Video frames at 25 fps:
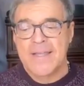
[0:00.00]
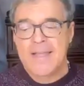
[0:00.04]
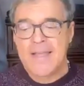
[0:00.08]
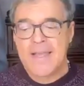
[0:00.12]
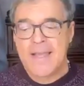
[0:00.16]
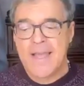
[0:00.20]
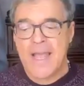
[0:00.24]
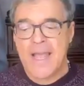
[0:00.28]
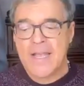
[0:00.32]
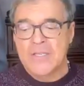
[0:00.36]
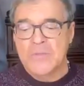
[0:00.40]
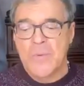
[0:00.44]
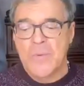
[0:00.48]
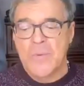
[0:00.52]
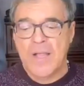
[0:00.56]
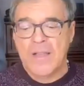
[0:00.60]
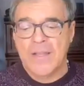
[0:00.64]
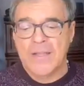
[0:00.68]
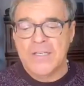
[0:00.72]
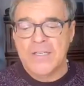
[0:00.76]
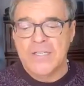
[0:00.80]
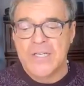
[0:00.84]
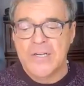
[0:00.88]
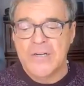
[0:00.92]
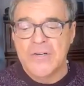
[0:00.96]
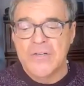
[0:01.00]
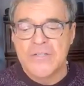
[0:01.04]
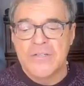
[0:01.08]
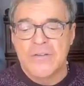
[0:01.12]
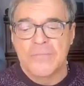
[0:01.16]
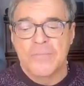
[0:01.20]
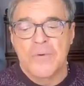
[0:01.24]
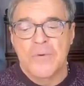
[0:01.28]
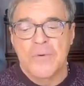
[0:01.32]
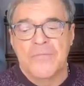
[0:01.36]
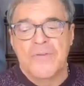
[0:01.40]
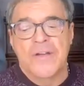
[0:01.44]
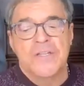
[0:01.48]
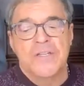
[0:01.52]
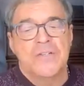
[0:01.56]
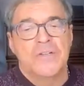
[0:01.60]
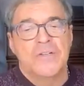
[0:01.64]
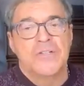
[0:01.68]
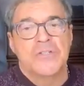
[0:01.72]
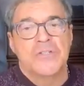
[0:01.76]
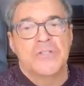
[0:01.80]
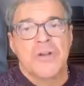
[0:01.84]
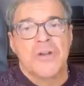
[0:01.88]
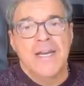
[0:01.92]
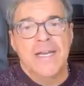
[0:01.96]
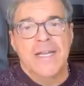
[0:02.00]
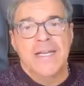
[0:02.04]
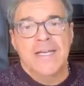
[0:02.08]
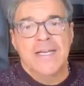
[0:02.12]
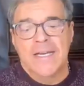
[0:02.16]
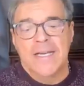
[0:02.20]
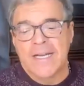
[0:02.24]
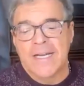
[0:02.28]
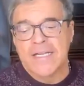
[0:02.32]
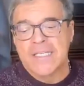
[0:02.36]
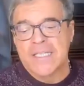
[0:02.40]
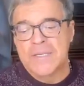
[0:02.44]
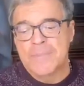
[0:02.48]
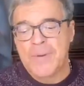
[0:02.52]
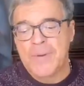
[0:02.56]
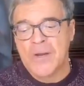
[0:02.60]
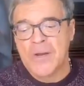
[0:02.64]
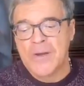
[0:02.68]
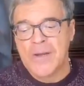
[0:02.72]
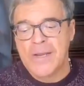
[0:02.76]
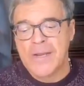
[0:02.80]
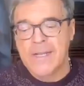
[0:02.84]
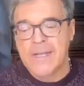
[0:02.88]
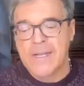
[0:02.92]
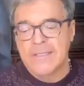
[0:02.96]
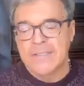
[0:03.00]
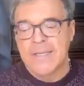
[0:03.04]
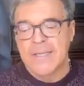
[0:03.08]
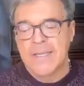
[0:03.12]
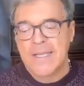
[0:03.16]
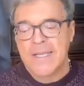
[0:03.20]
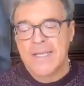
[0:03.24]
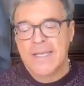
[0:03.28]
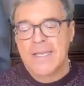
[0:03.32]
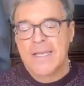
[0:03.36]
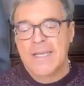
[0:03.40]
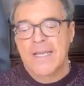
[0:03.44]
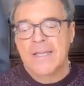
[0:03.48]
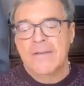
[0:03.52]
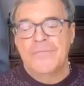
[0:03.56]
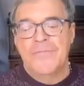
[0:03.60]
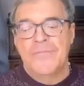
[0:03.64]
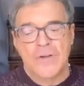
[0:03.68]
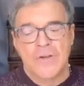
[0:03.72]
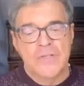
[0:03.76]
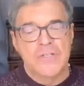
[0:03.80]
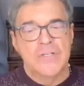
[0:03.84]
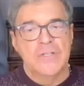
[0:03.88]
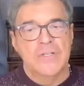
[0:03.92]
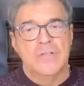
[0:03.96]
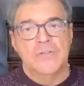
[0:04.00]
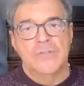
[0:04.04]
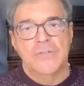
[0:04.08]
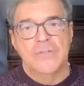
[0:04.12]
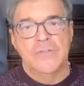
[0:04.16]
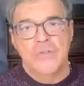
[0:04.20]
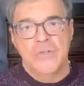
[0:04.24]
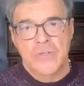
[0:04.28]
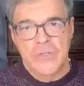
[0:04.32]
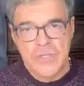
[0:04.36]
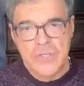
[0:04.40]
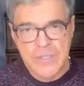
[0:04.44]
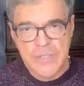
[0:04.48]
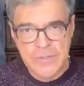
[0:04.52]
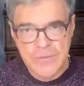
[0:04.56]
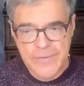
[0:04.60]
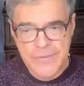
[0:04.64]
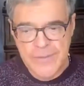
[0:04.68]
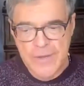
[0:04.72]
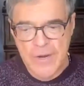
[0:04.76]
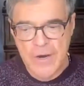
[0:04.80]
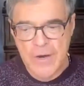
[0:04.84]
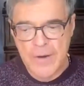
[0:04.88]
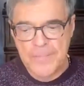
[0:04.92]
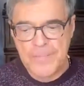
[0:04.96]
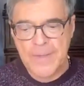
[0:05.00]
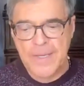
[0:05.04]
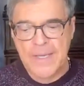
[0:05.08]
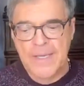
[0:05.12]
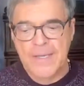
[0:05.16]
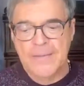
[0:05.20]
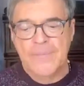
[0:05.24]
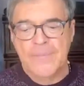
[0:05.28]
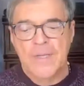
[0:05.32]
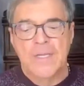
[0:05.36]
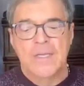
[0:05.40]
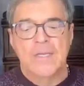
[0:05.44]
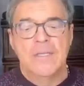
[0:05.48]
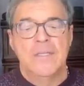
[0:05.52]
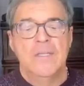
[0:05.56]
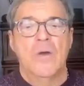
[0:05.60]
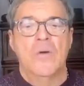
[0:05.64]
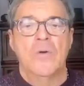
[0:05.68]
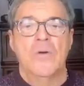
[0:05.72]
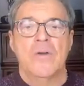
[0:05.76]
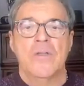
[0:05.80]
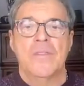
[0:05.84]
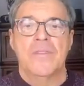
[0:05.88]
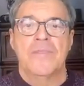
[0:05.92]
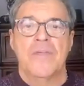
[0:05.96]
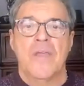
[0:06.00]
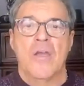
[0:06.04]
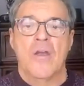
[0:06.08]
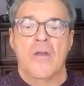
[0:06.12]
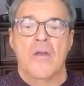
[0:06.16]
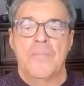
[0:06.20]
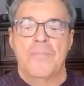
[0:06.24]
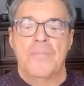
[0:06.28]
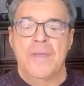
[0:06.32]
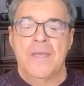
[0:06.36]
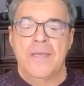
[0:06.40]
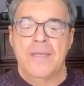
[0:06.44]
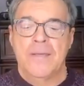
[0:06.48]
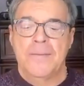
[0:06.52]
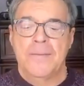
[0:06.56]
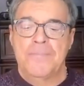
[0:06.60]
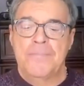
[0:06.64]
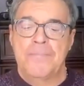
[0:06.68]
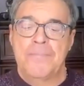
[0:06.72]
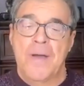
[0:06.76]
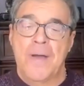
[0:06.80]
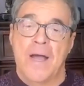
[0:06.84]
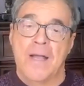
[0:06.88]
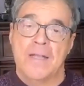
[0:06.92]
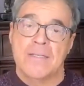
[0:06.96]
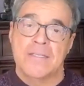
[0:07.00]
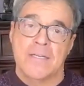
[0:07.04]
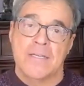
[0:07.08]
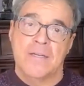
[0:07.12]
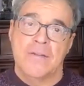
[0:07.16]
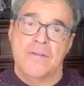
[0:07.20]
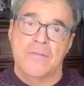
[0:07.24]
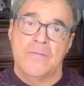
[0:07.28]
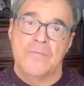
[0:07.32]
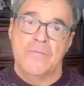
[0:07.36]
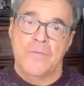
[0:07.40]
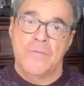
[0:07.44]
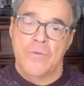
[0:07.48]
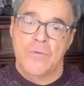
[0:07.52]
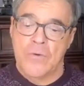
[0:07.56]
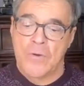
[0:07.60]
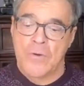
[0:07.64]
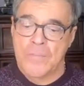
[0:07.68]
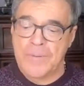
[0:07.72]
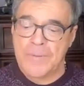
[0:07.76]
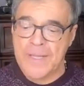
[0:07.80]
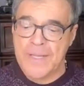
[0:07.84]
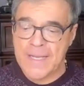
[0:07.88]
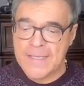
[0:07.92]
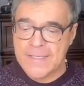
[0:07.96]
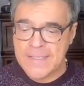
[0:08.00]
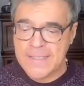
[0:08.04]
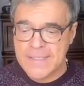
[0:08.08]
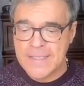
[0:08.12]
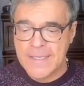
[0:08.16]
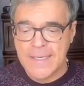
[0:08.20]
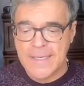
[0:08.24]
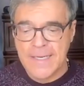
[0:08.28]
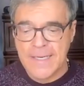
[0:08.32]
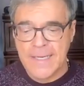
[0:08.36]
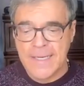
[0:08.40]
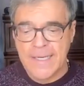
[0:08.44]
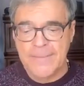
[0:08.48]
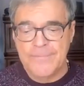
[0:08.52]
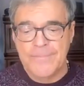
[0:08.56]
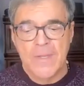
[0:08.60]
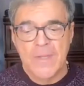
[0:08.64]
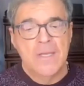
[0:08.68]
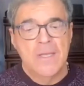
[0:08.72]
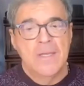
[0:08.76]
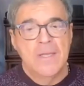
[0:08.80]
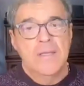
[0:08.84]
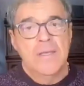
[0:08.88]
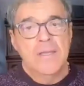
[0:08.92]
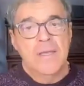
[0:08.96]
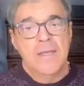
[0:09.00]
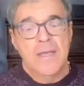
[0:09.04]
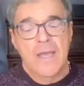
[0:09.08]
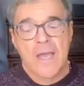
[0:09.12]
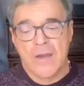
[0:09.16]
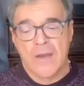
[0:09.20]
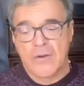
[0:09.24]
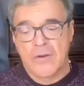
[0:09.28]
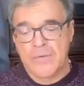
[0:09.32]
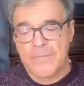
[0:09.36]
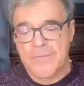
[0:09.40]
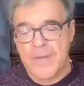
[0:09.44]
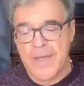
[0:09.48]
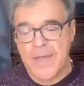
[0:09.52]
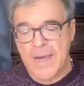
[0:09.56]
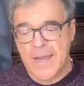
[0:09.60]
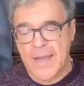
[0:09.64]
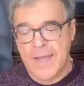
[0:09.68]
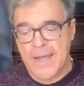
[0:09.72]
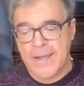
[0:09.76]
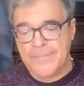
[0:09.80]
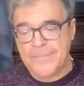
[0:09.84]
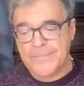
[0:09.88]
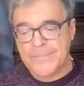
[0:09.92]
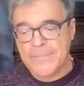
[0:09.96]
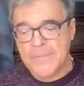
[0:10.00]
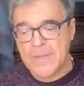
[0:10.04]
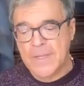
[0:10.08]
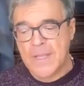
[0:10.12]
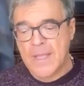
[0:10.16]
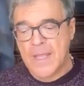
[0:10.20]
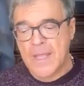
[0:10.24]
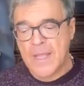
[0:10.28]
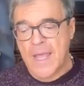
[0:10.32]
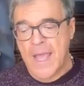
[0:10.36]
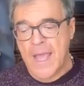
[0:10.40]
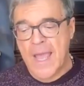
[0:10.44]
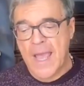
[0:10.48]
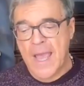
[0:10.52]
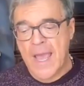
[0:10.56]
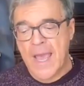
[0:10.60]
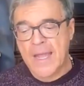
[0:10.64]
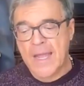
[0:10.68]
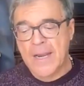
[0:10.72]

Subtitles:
as well as years of professional training and experience in functional nutritional therapy, yoga therapy, positive neuroplasticity, Ayurveda, and